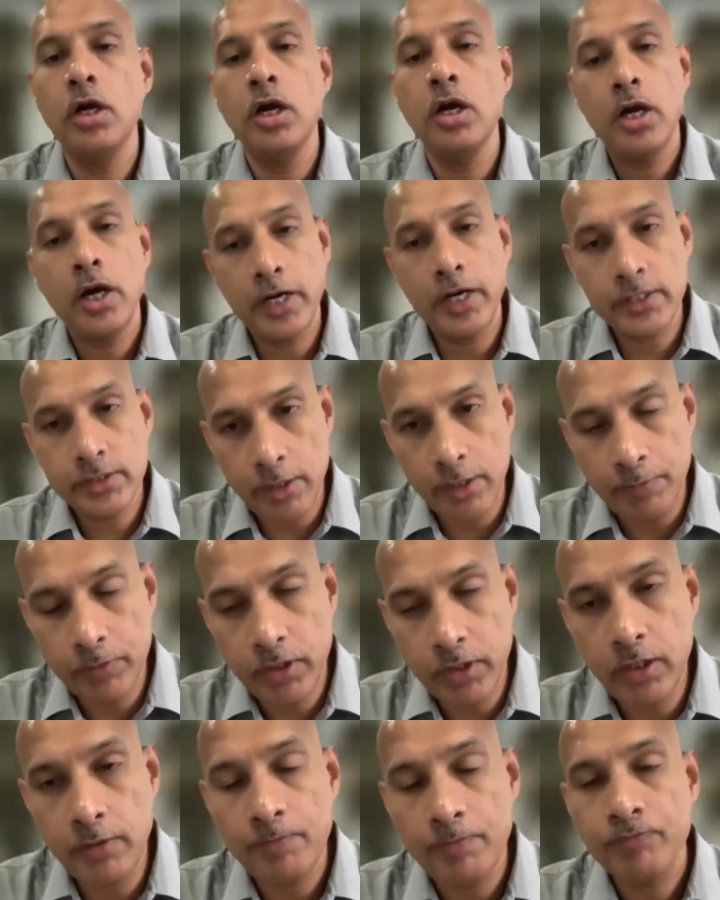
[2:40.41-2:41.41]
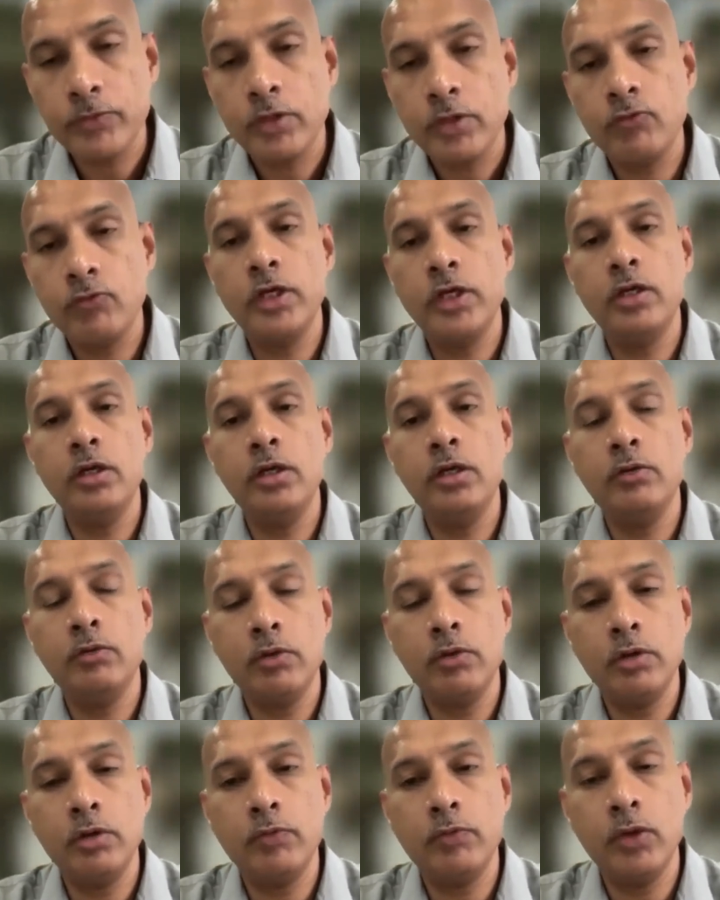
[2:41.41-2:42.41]
At Sub-K, we
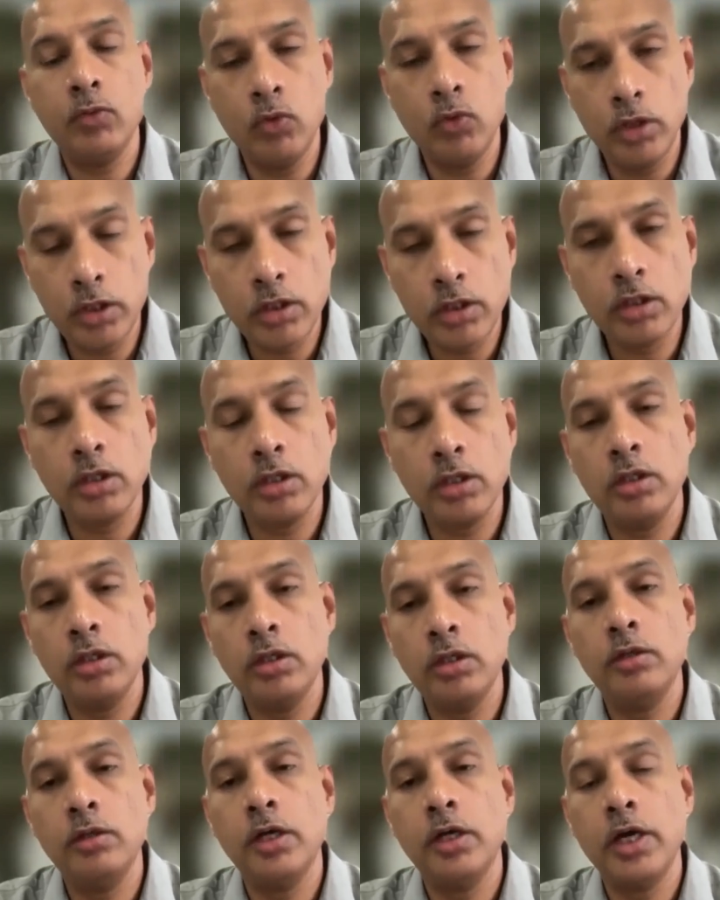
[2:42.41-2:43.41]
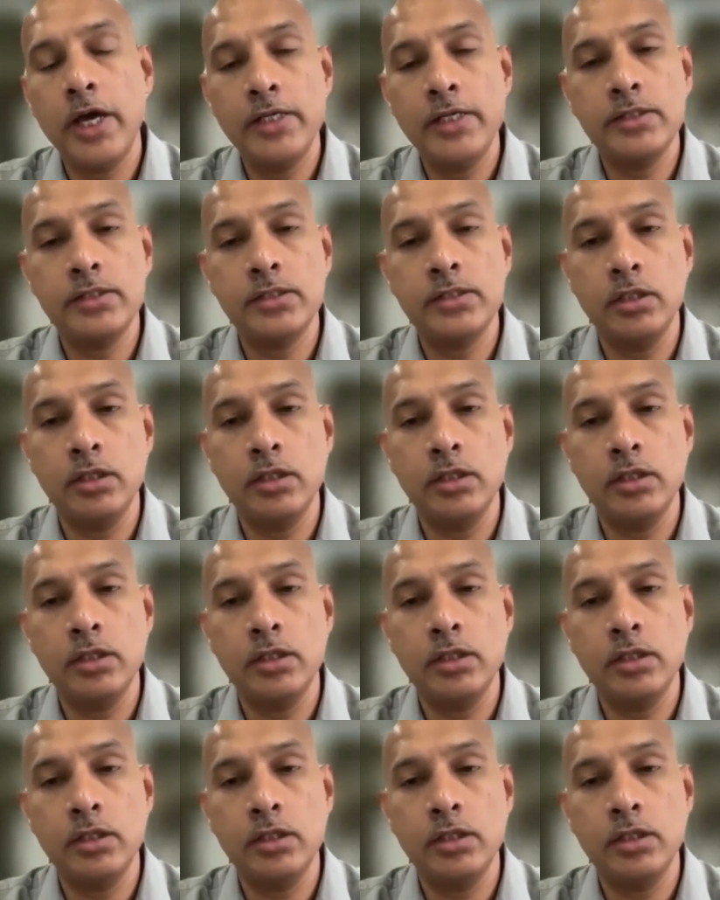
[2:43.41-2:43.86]
work as